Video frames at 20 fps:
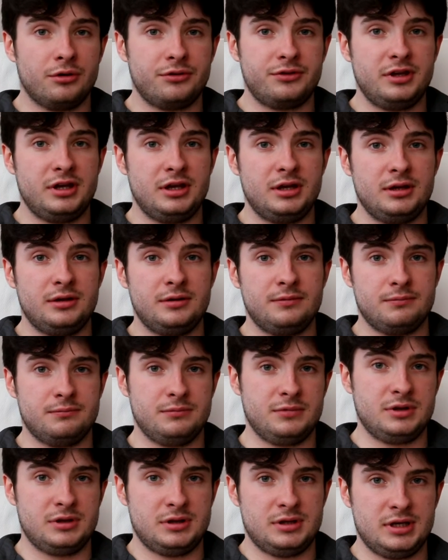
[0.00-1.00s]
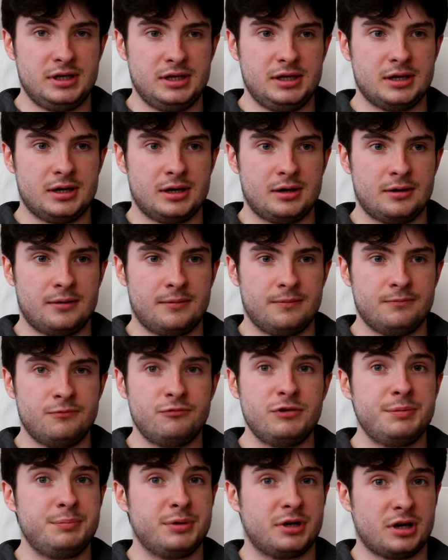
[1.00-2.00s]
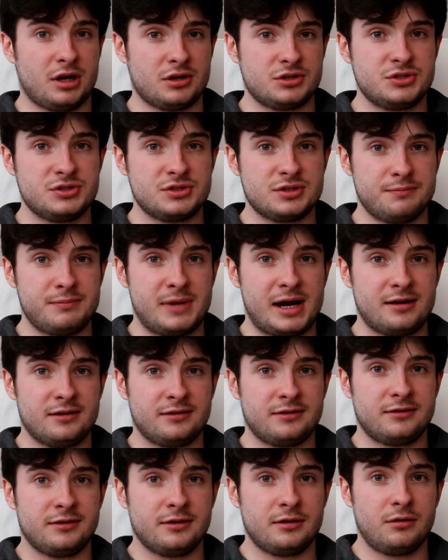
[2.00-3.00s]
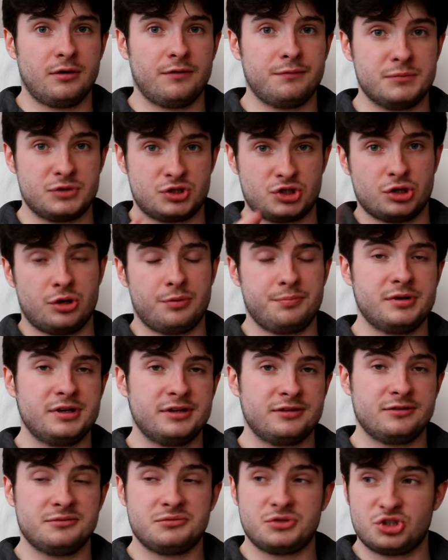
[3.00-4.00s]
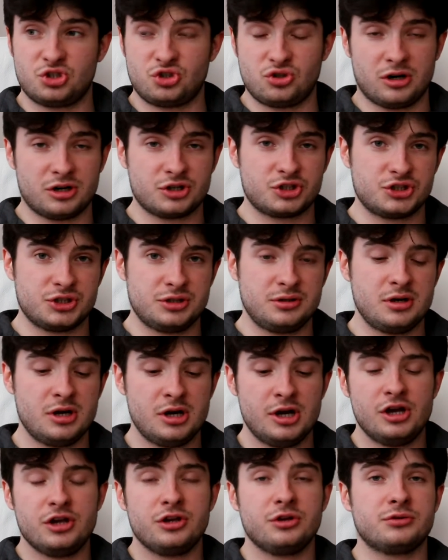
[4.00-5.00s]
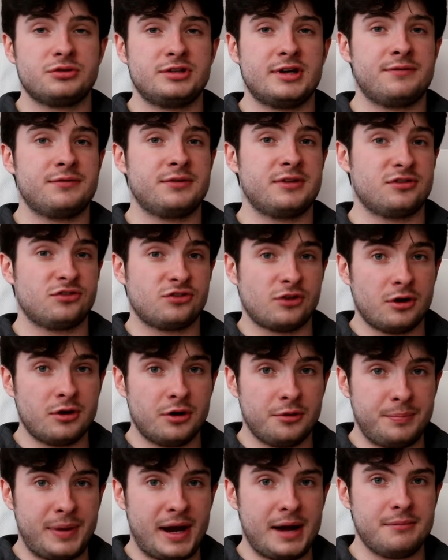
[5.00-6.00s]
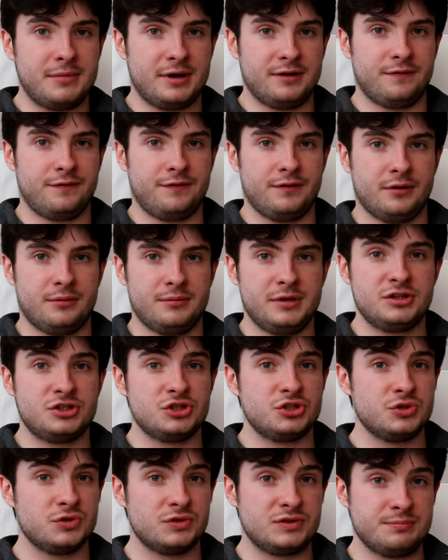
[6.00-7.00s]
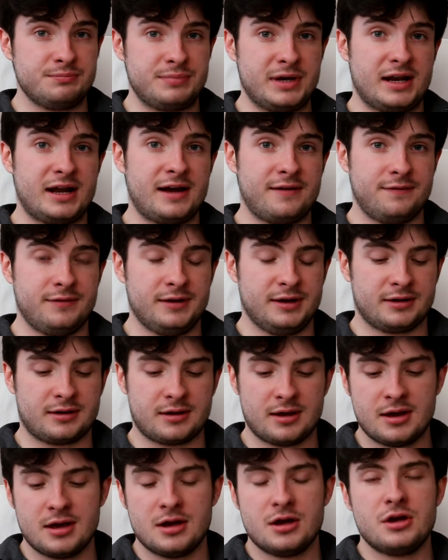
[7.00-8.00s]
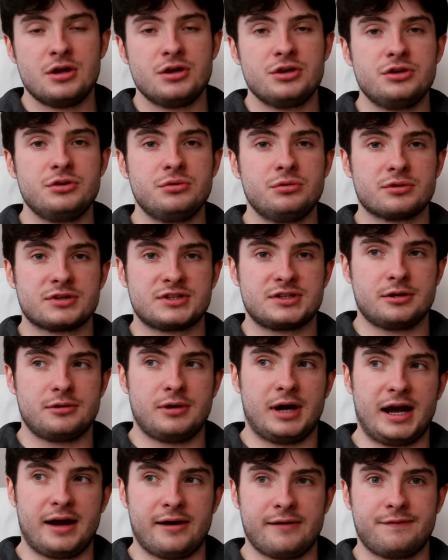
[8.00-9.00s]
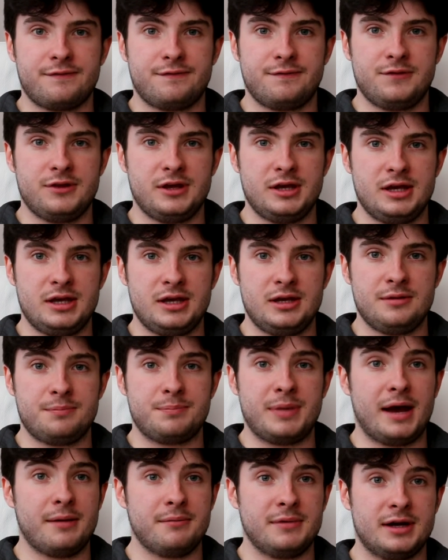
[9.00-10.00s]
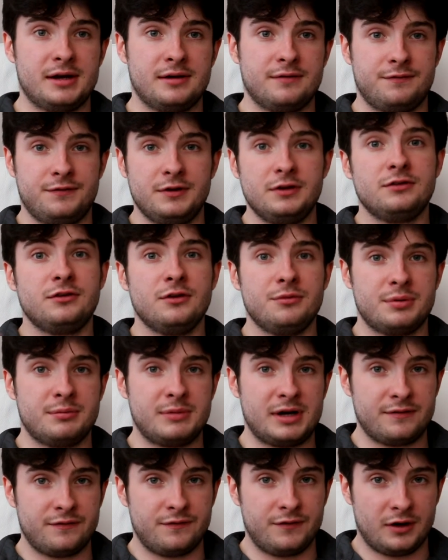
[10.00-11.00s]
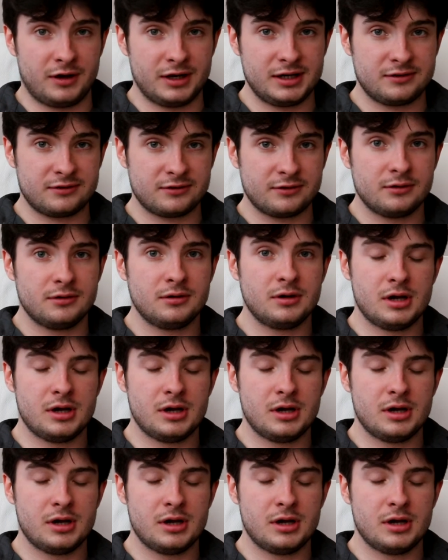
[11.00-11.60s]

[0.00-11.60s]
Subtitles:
the repercussions of Man of Steel, of Metropolis, of Destruction. You also have the solo Batman film introducing Ben Affleck. You also have the Batman v Superman fight.